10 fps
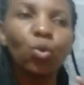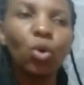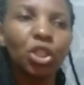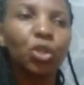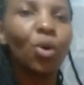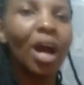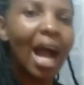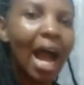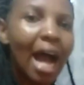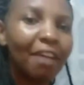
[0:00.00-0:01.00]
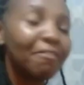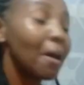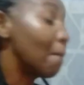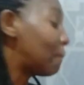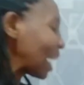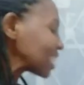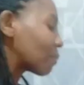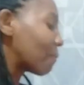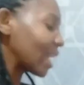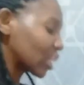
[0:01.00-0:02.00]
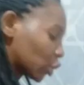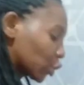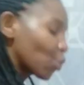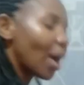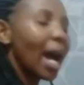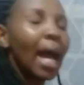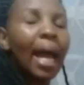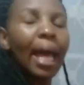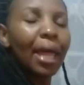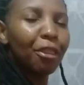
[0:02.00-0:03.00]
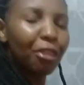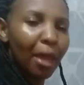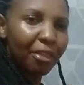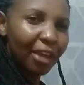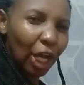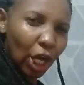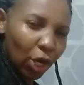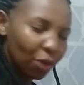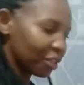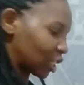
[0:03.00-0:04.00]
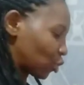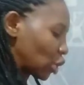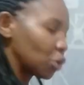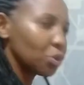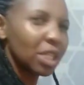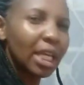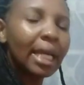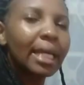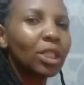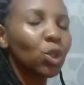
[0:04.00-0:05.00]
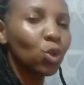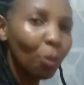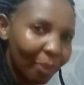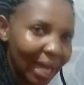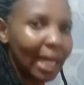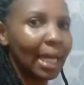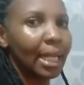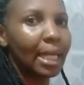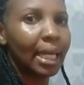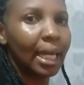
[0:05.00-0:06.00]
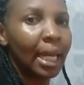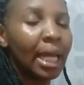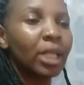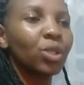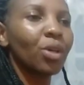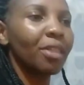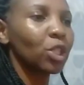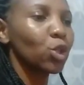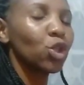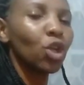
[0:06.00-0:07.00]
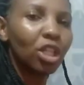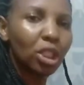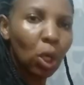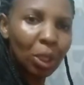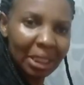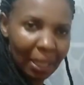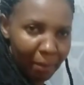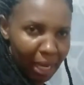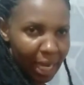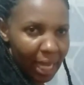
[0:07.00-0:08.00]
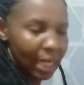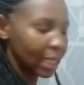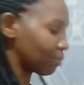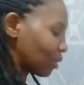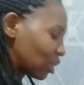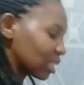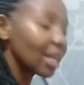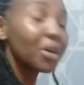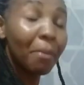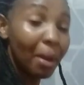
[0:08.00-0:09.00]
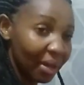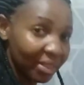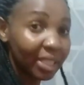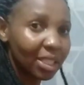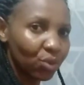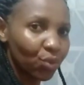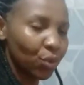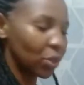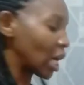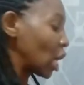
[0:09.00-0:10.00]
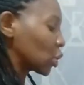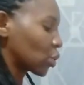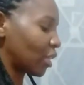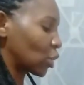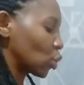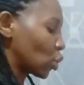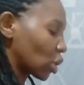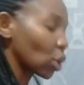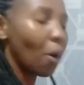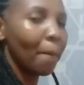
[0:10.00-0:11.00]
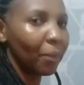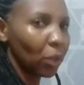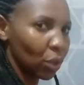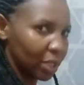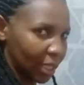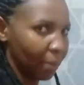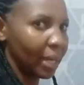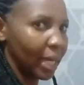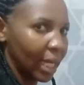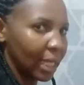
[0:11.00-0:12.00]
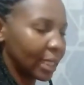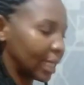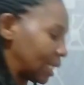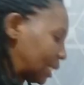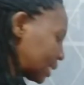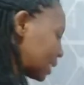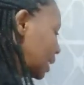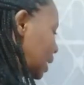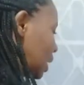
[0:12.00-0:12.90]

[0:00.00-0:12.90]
what you have, but make sure the cloth that you're using is super clean, so that you don't contaminate, because remember, this is food, so that you don't contaminate it.